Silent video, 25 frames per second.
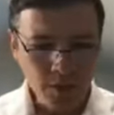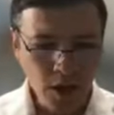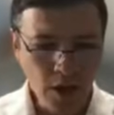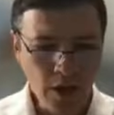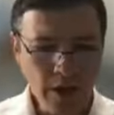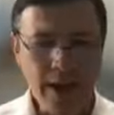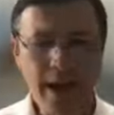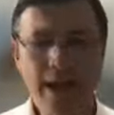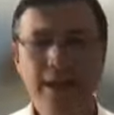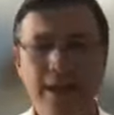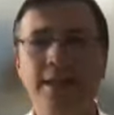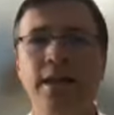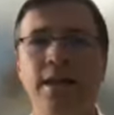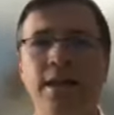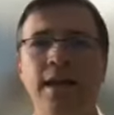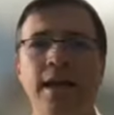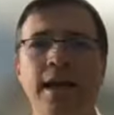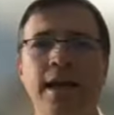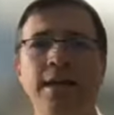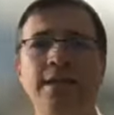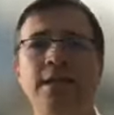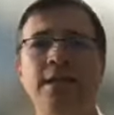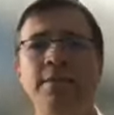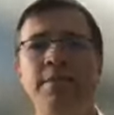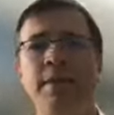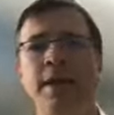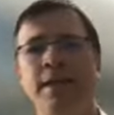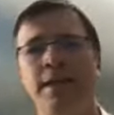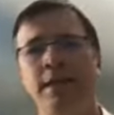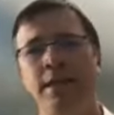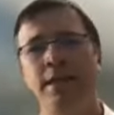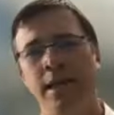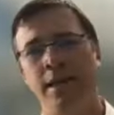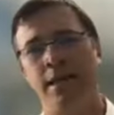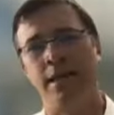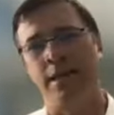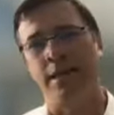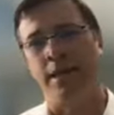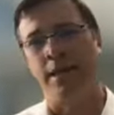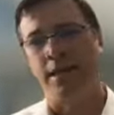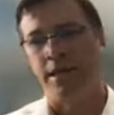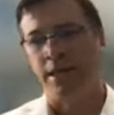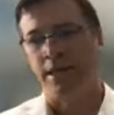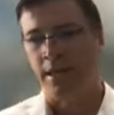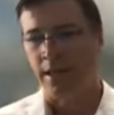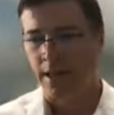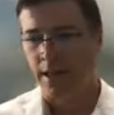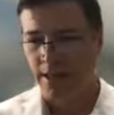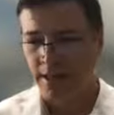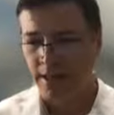Okay, so they estimated that, that,
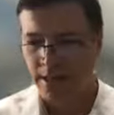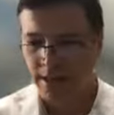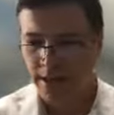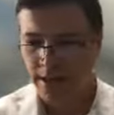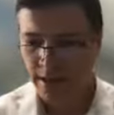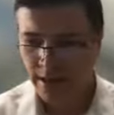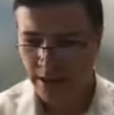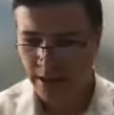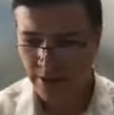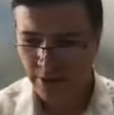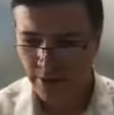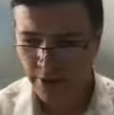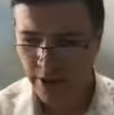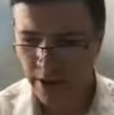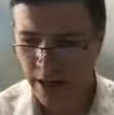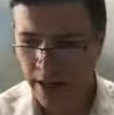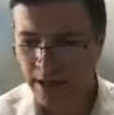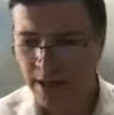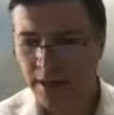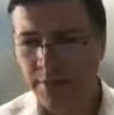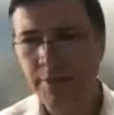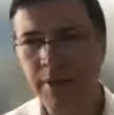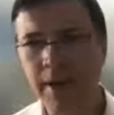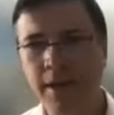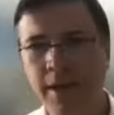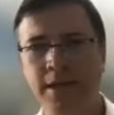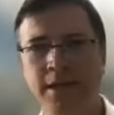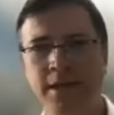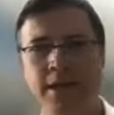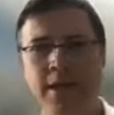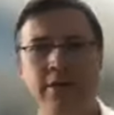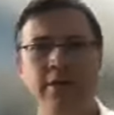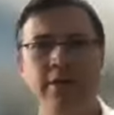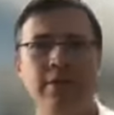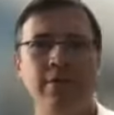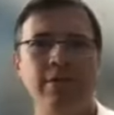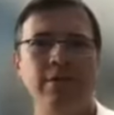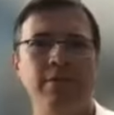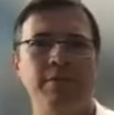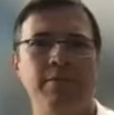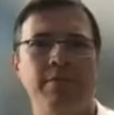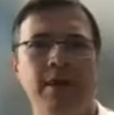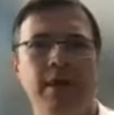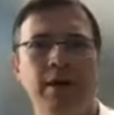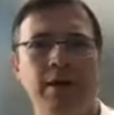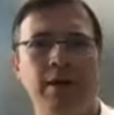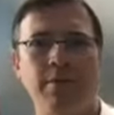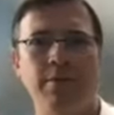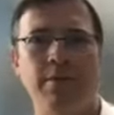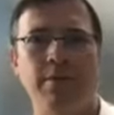that you can underpay the sikrikon
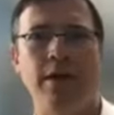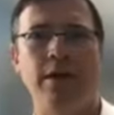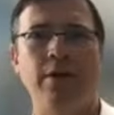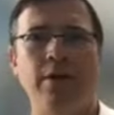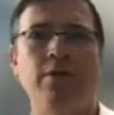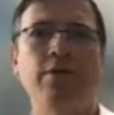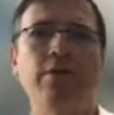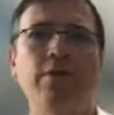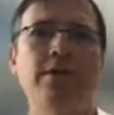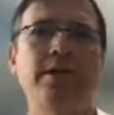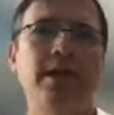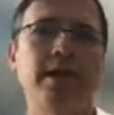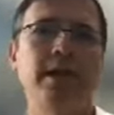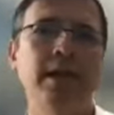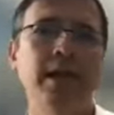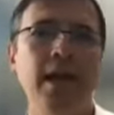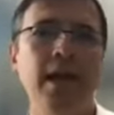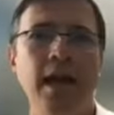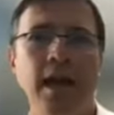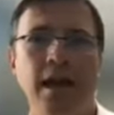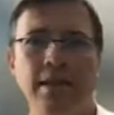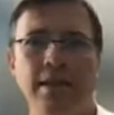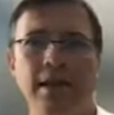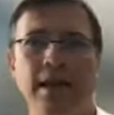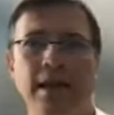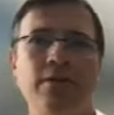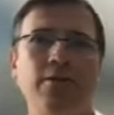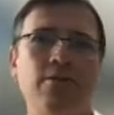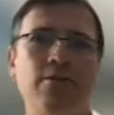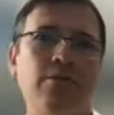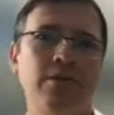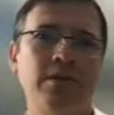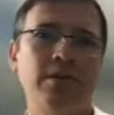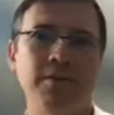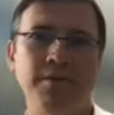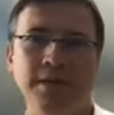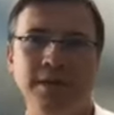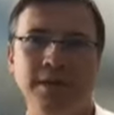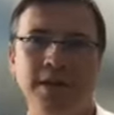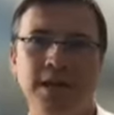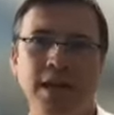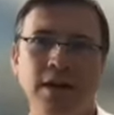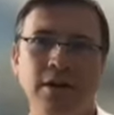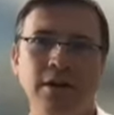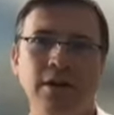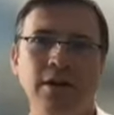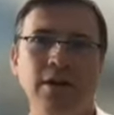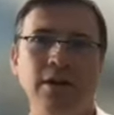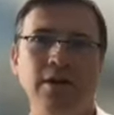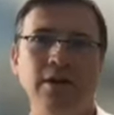by, by a quarter, and that quarter must
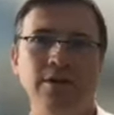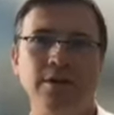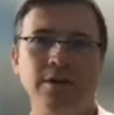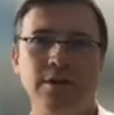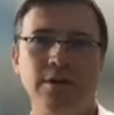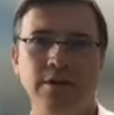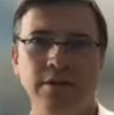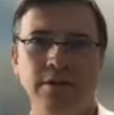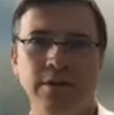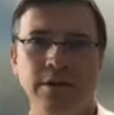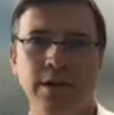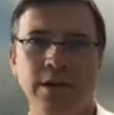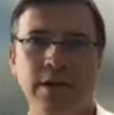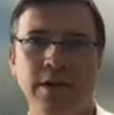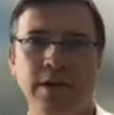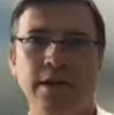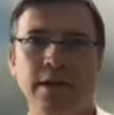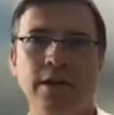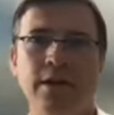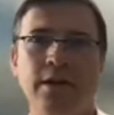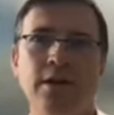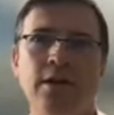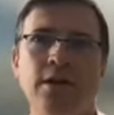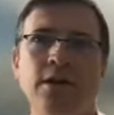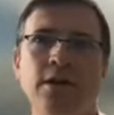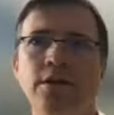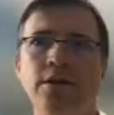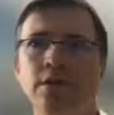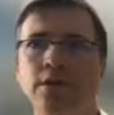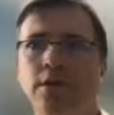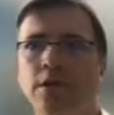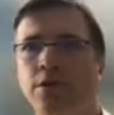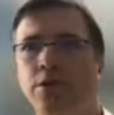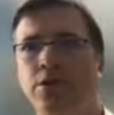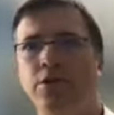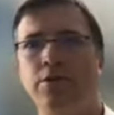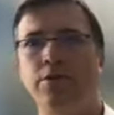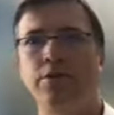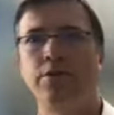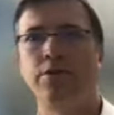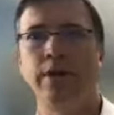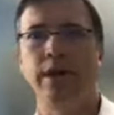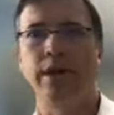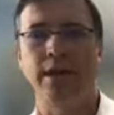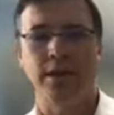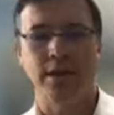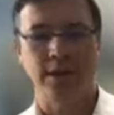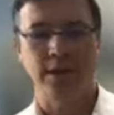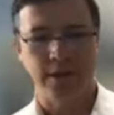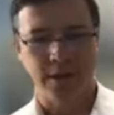now go to the to the Jew who
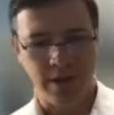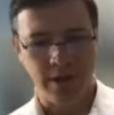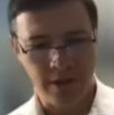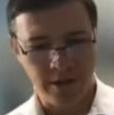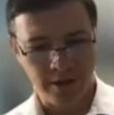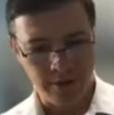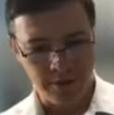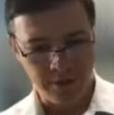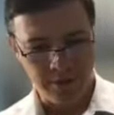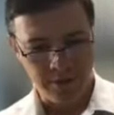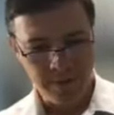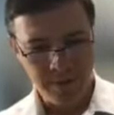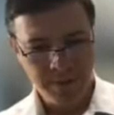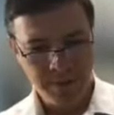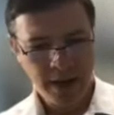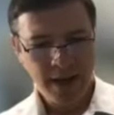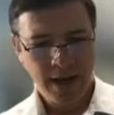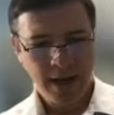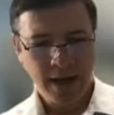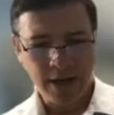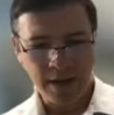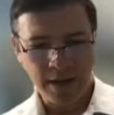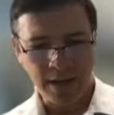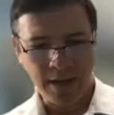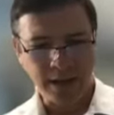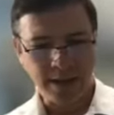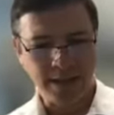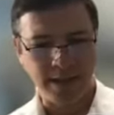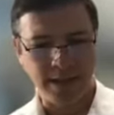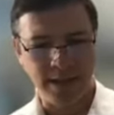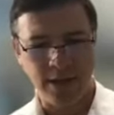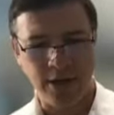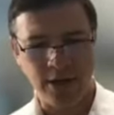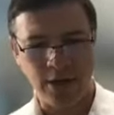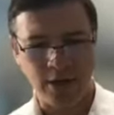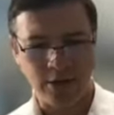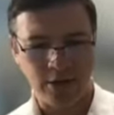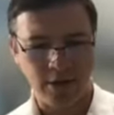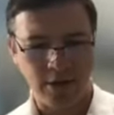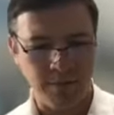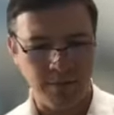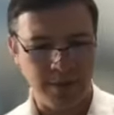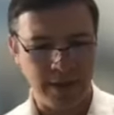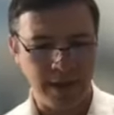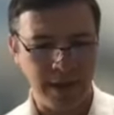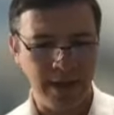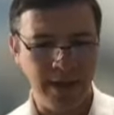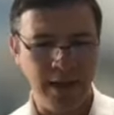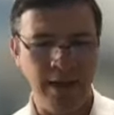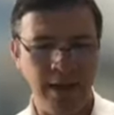had it stolen off him, and that's it. He can't
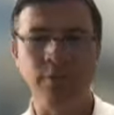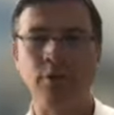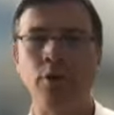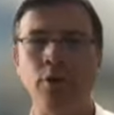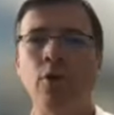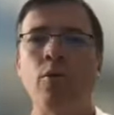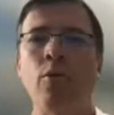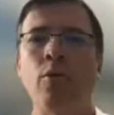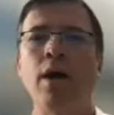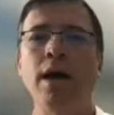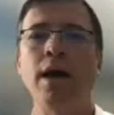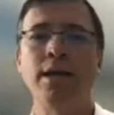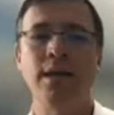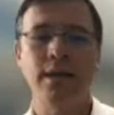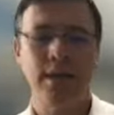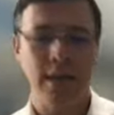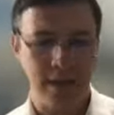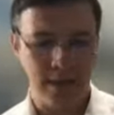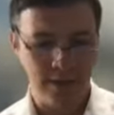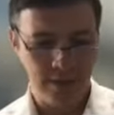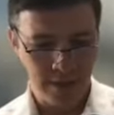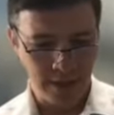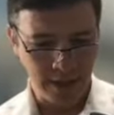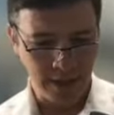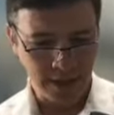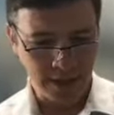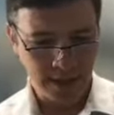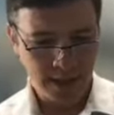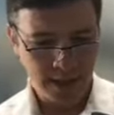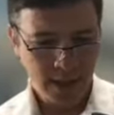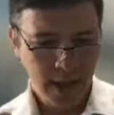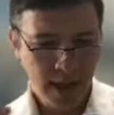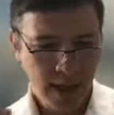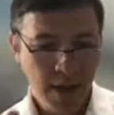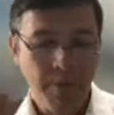complain anymore. Why did they do this?